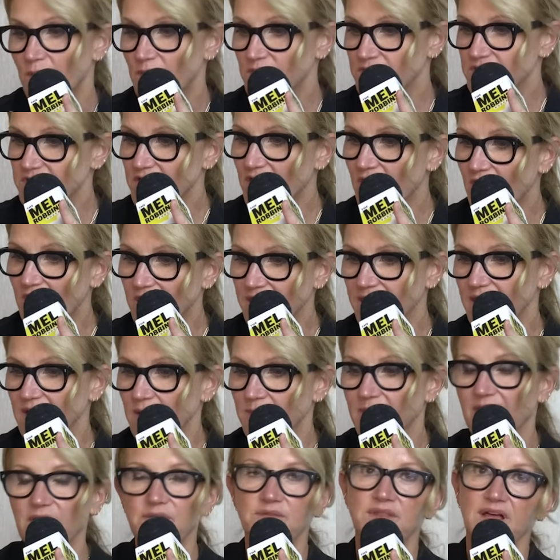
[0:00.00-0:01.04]
We're
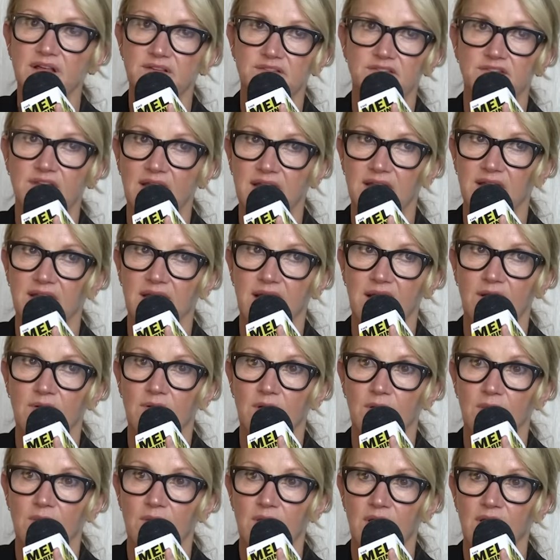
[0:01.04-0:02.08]
talking about that second
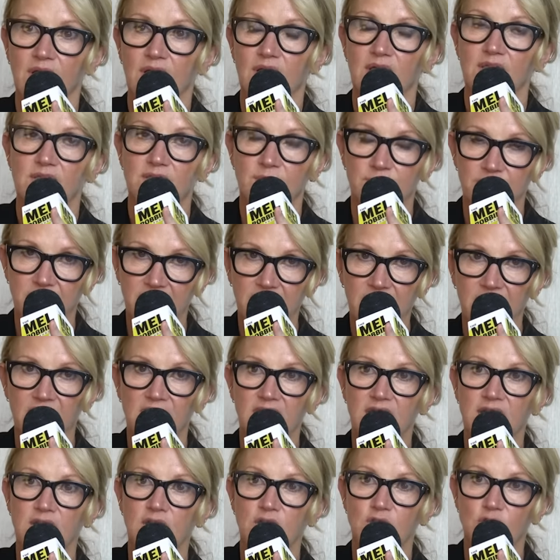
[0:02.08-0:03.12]
arrow, the
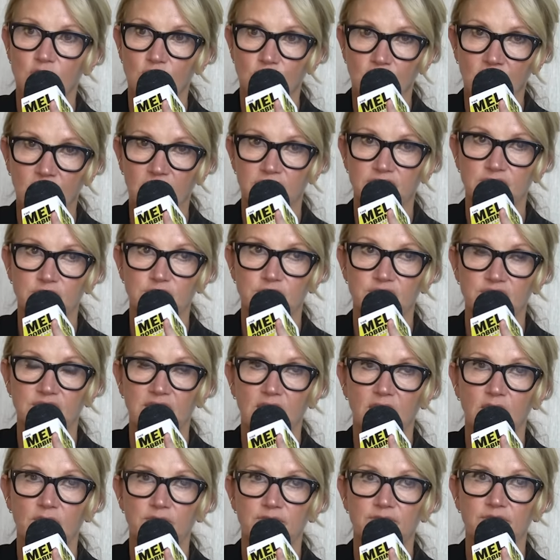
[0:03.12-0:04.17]
pain you cause
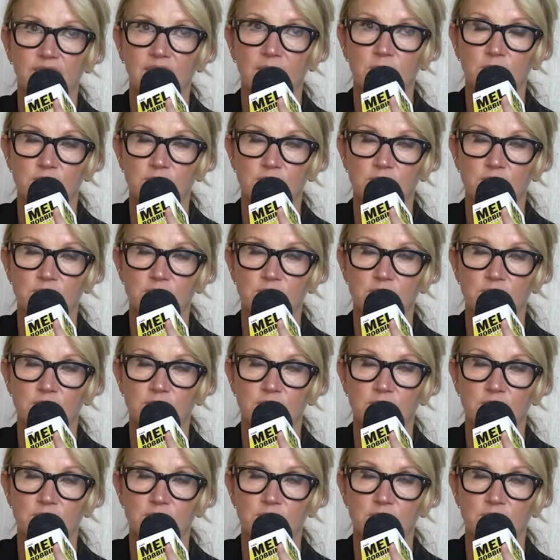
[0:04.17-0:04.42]
yourself.